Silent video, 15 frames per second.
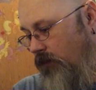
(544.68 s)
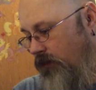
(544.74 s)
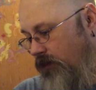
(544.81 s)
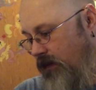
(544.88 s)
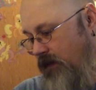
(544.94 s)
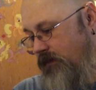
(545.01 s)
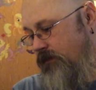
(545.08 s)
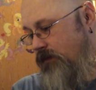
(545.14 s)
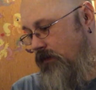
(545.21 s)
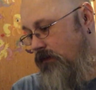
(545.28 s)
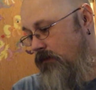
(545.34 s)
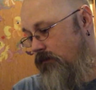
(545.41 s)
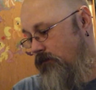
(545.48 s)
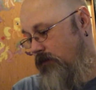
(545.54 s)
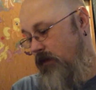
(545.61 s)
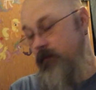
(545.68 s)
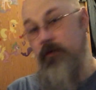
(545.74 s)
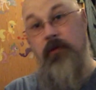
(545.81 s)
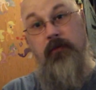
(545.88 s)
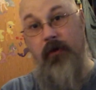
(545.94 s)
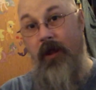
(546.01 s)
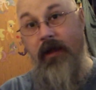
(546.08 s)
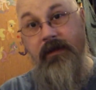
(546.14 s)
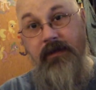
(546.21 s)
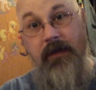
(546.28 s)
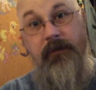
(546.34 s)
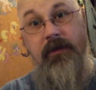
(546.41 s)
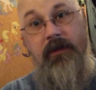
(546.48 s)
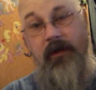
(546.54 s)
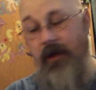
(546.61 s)
to think so, and you'll probably tell
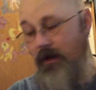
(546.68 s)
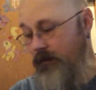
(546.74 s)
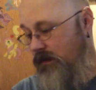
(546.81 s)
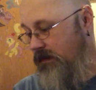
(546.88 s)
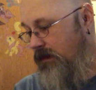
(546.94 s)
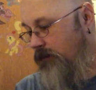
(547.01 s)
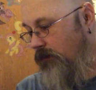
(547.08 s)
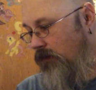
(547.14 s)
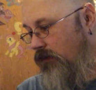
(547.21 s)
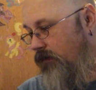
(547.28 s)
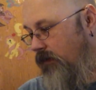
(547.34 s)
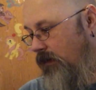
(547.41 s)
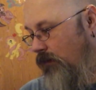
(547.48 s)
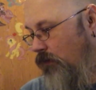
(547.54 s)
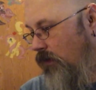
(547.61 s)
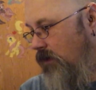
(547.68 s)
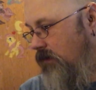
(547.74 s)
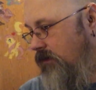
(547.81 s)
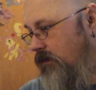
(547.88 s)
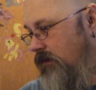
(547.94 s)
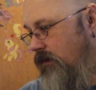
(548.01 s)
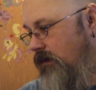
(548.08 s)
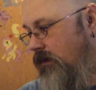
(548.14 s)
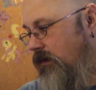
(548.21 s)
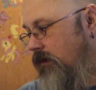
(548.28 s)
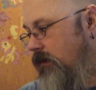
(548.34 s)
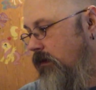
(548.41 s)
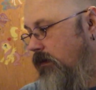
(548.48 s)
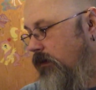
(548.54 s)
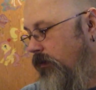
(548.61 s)
me in the comments down below that I was.
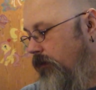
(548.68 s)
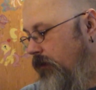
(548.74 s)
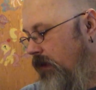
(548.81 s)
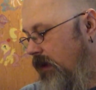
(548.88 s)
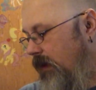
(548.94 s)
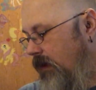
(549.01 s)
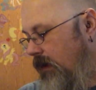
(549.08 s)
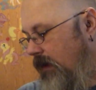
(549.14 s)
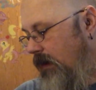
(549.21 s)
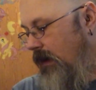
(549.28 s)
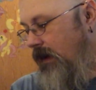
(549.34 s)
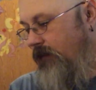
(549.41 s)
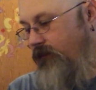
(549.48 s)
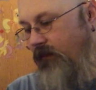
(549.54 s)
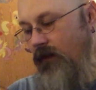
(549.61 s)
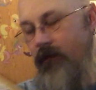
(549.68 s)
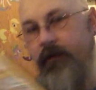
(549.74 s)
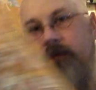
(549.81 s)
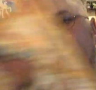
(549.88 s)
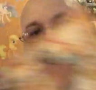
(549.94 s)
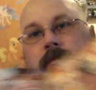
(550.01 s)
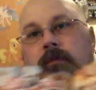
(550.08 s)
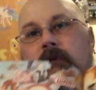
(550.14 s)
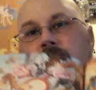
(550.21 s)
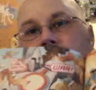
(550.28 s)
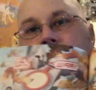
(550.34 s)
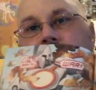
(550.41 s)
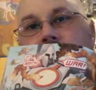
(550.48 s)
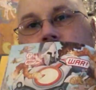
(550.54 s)
But I felt that Wonder